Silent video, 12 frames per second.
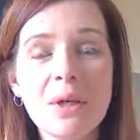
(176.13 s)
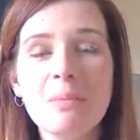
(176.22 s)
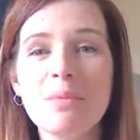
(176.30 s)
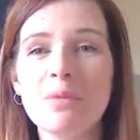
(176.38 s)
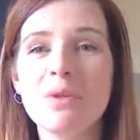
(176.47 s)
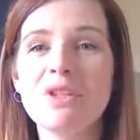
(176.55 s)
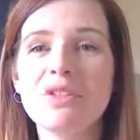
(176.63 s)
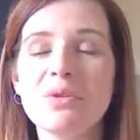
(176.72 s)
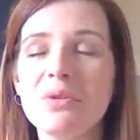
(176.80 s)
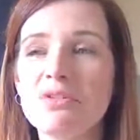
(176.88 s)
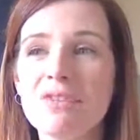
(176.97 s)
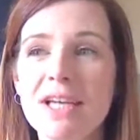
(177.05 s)
But we
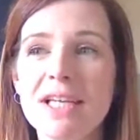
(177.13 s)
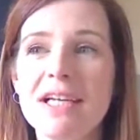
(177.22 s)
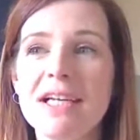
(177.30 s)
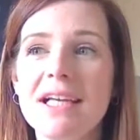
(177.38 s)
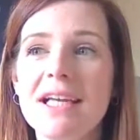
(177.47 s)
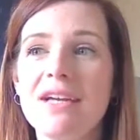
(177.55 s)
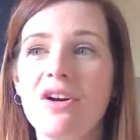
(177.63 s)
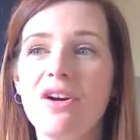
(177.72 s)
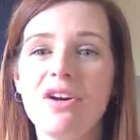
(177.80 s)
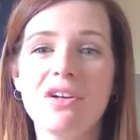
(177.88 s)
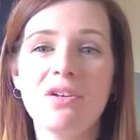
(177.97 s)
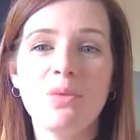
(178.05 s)
talk regularly
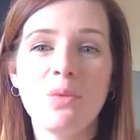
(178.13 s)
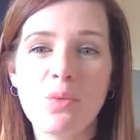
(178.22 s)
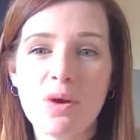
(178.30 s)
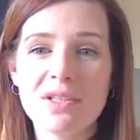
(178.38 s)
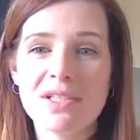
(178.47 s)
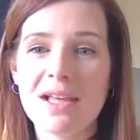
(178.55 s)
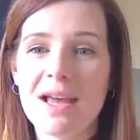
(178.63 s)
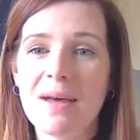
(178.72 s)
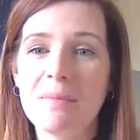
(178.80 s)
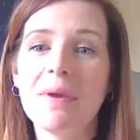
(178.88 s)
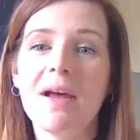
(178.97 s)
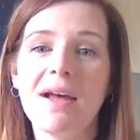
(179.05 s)
on WhatsApp
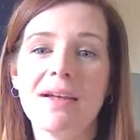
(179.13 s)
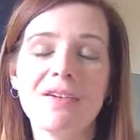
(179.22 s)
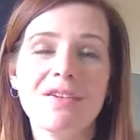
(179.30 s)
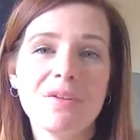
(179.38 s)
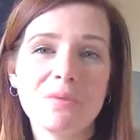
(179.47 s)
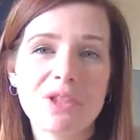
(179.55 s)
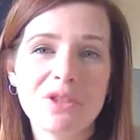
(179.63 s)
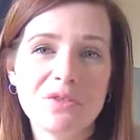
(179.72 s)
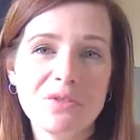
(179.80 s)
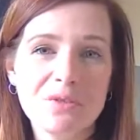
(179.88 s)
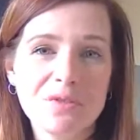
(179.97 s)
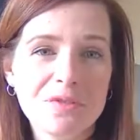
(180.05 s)
and we
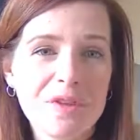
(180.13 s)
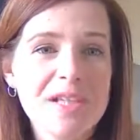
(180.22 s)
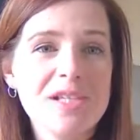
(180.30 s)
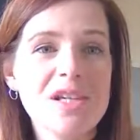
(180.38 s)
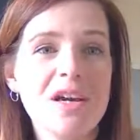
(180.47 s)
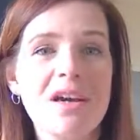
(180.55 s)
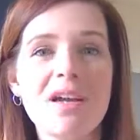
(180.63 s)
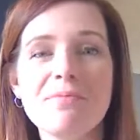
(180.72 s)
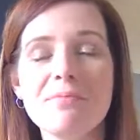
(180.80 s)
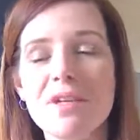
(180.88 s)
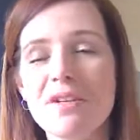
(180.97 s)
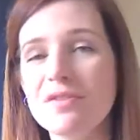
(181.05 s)
do
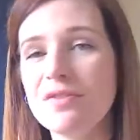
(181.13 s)
FaceTime and